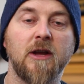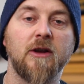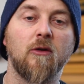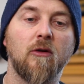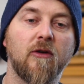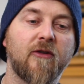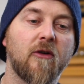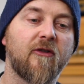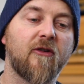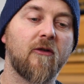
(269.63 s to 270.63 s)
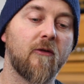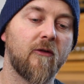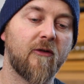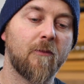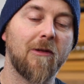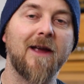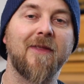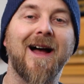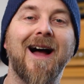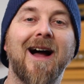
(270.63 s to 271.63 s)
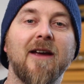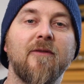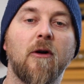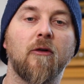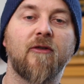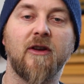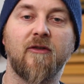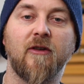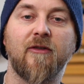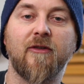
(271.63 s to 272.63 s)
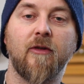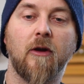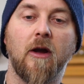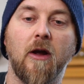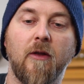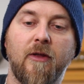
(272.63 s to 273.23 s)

you're also supplying the high voltage that